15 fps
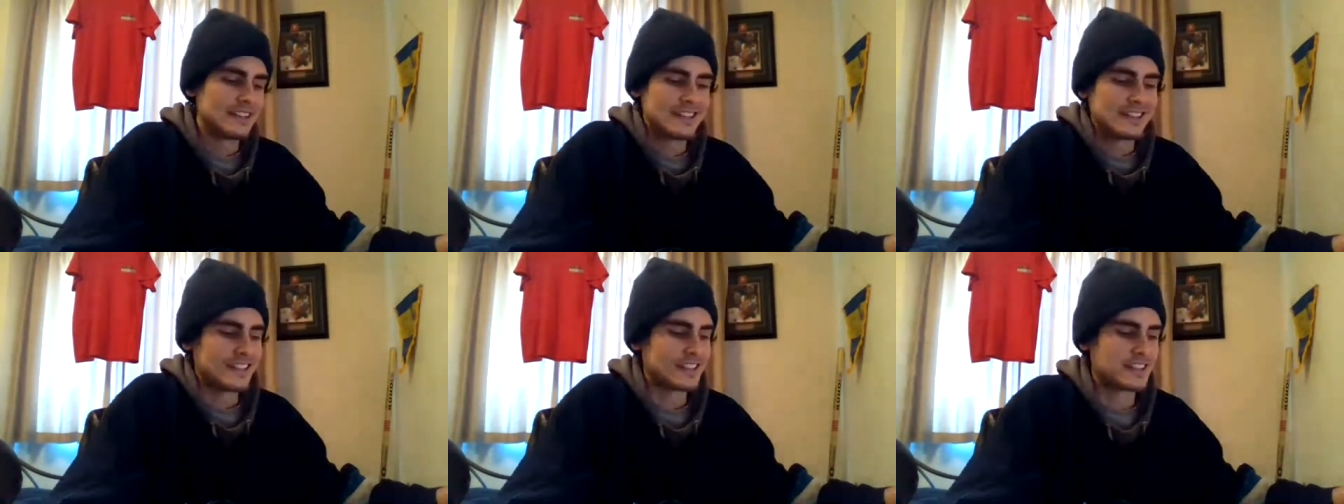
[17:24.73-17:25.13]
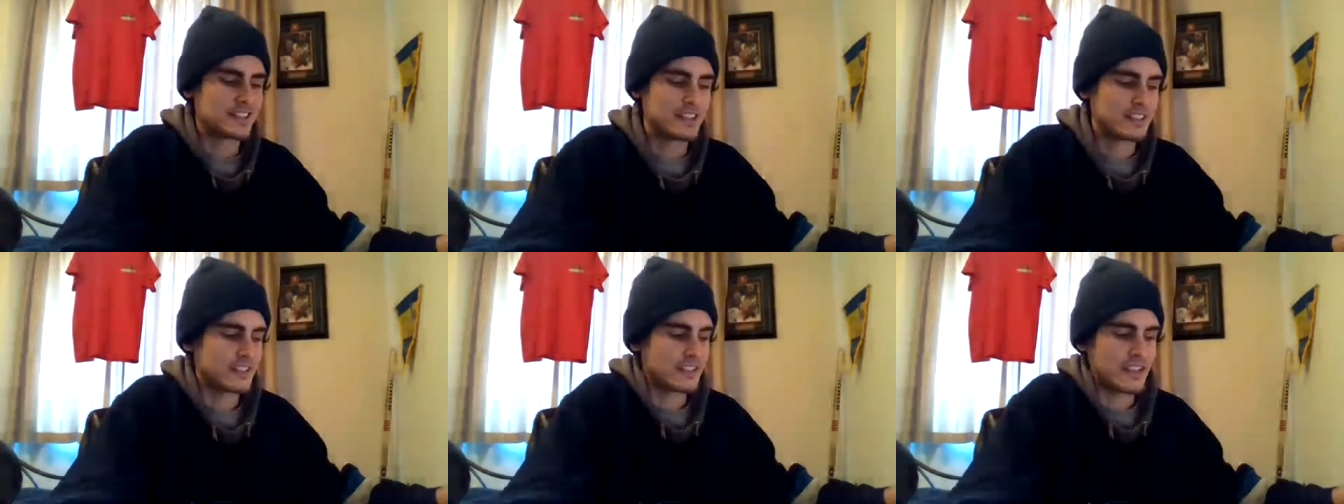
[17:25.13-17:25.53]
It's
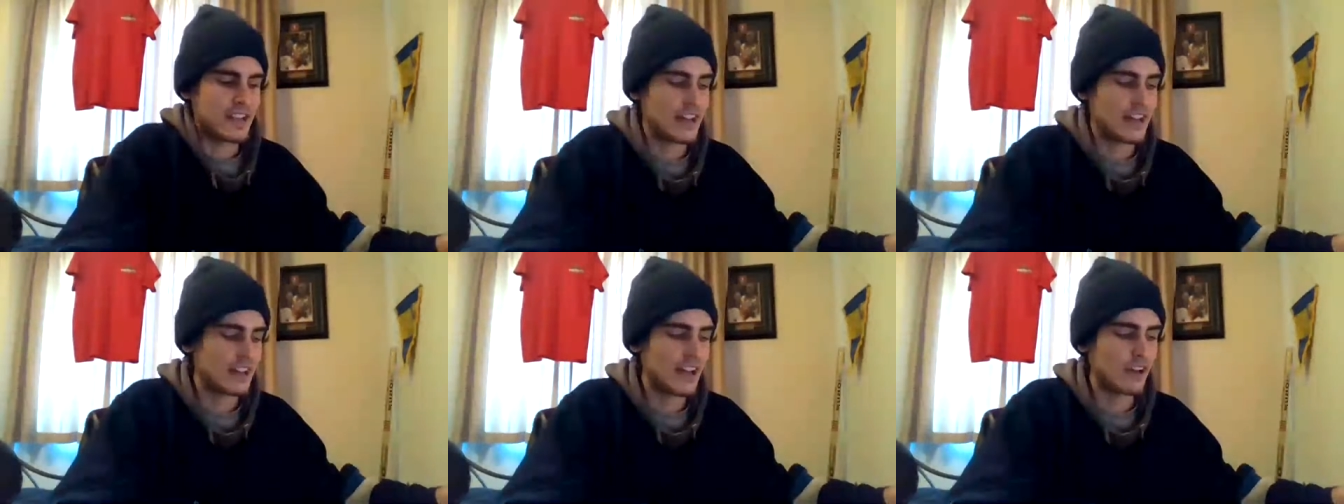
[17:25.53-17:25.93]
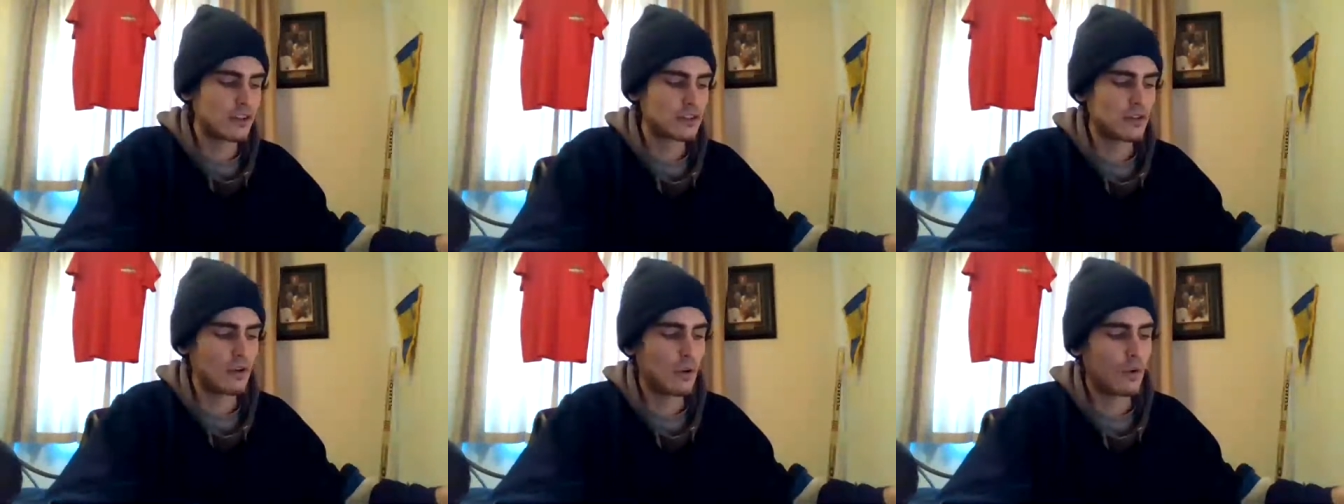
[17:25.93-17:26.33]
just, yeah.
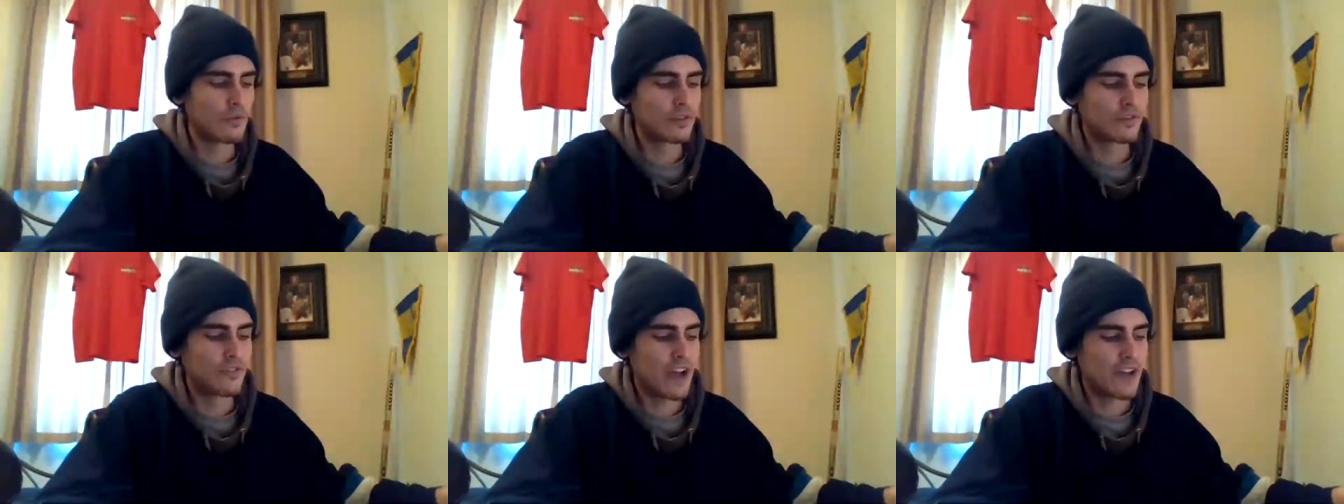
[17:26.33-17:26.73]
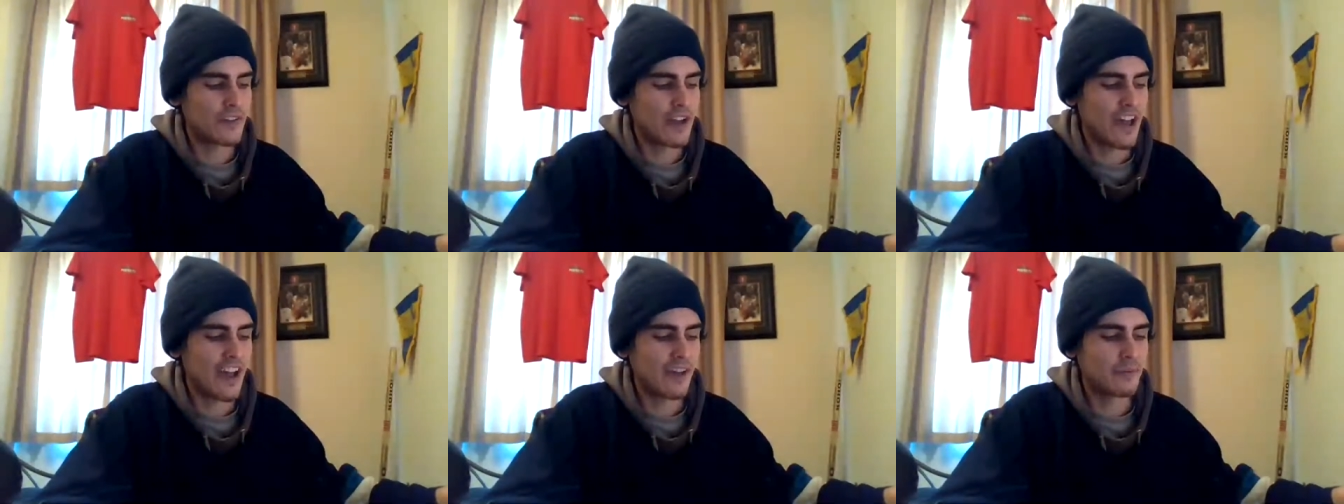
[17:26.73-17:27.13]
Also over
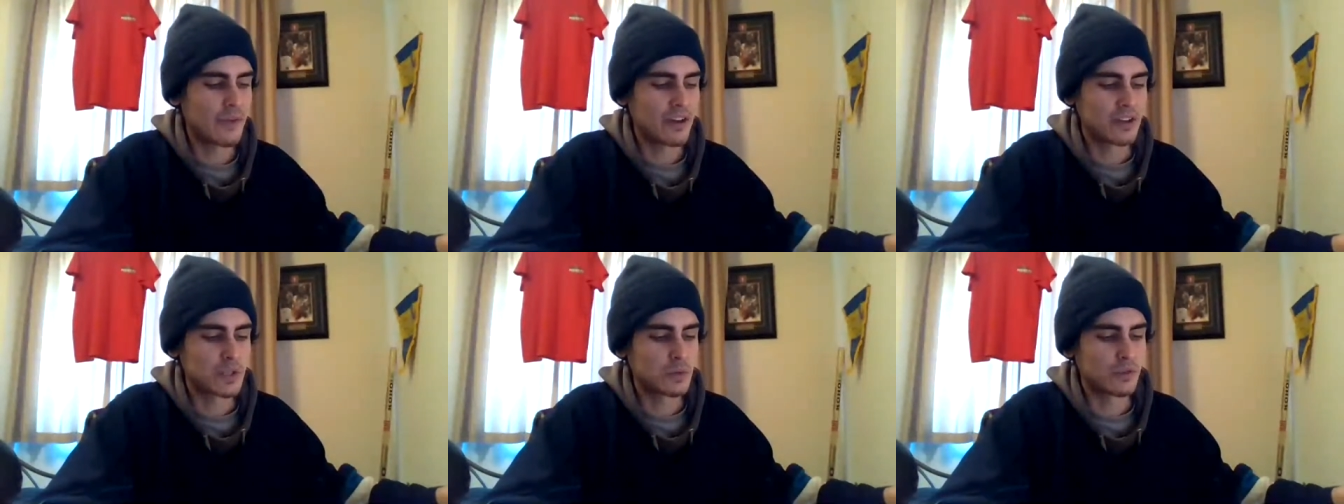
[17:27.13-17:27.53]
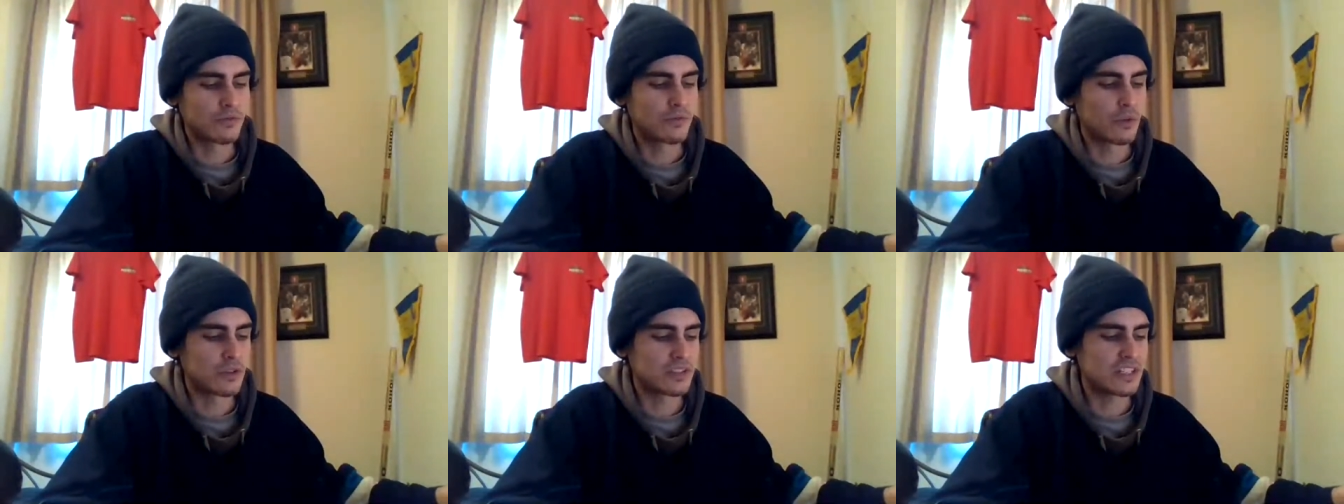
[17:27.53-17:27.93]
5.5, minus
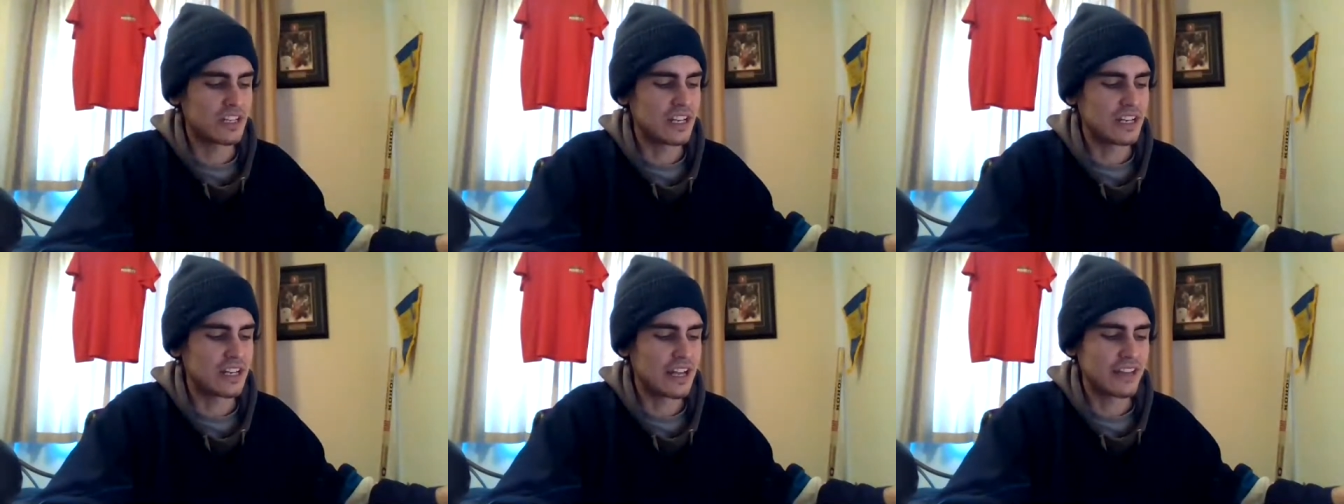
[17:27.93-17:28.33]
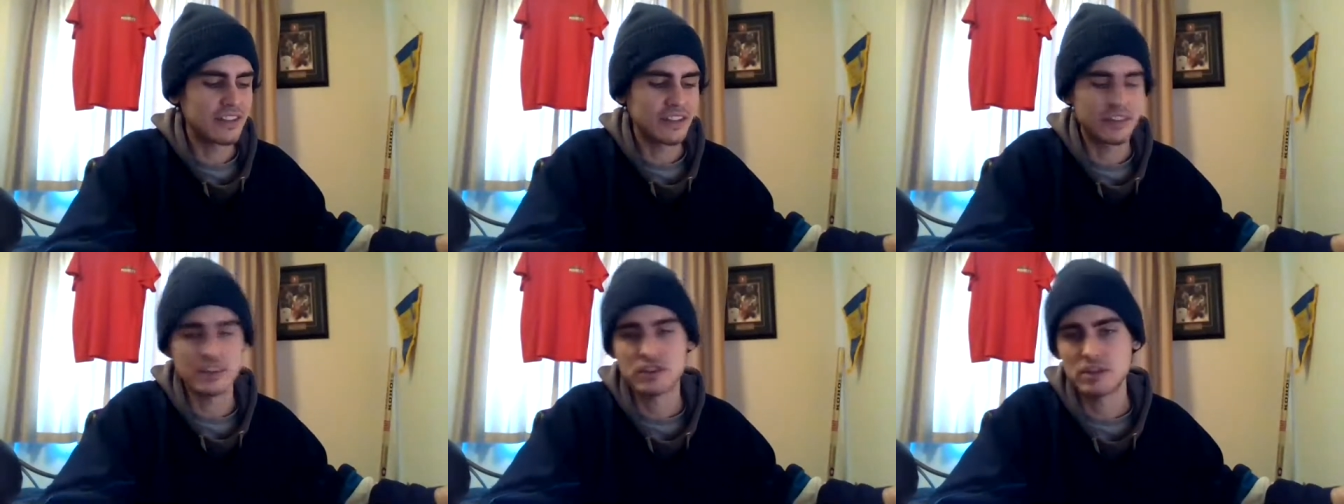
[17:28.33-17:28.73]
114. I
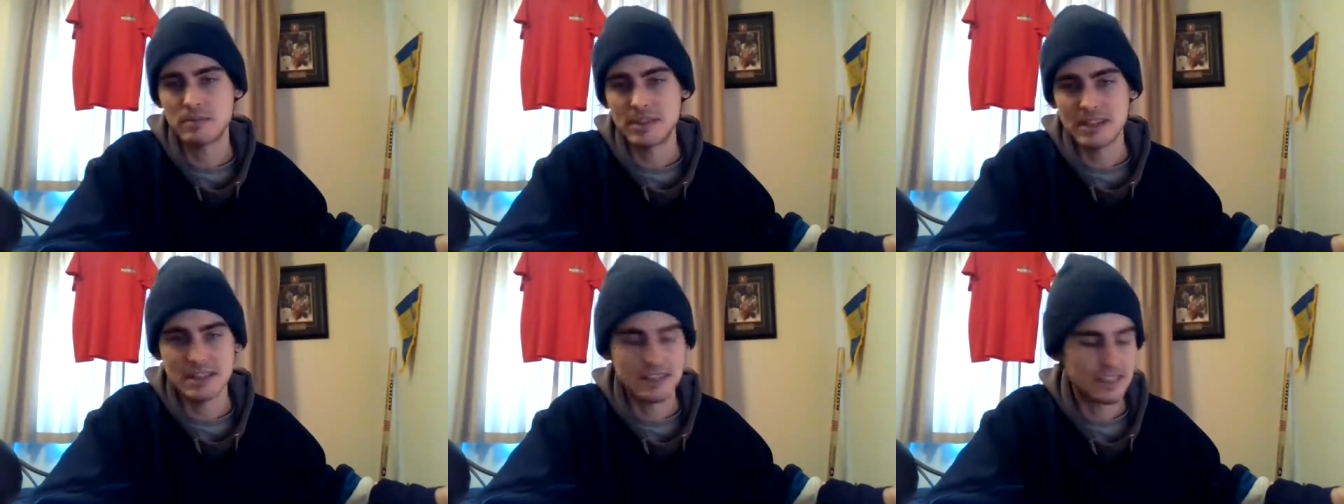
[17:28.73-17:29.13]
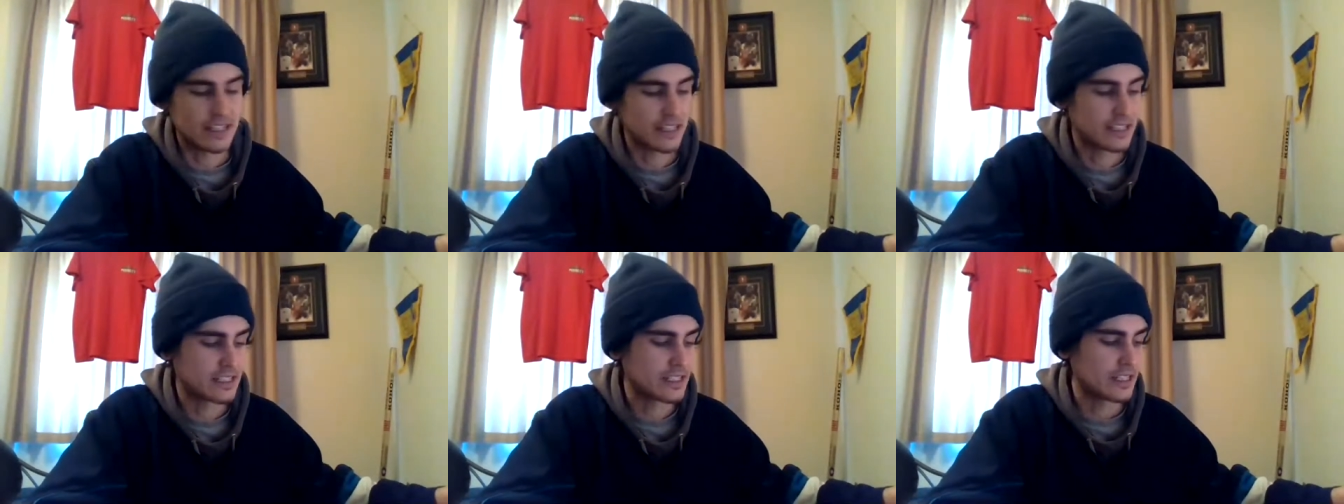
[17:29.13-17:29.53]
think there should be a
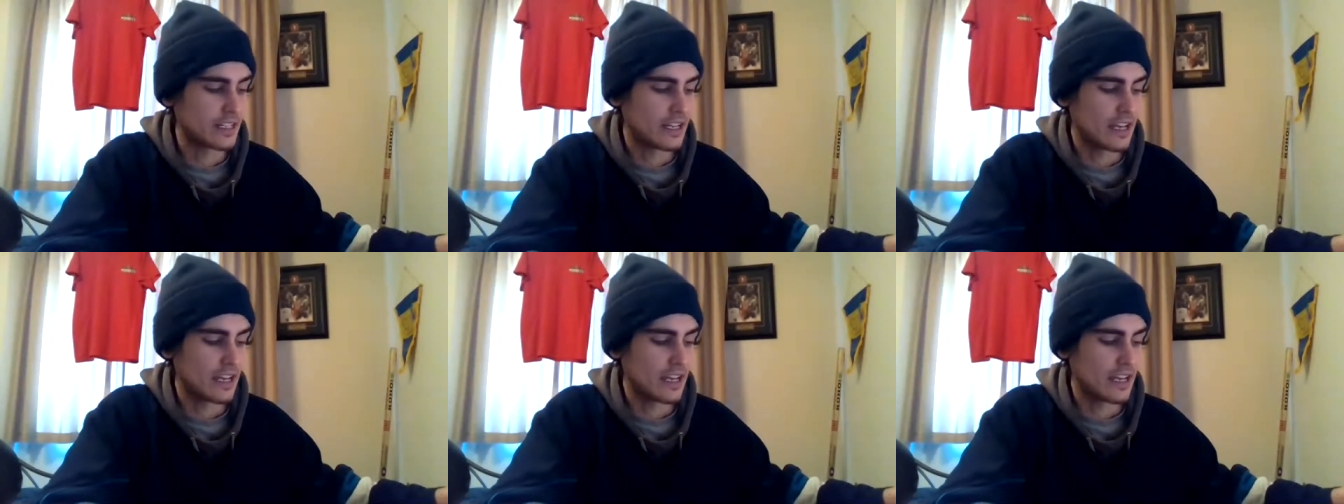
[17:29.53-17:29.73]
6.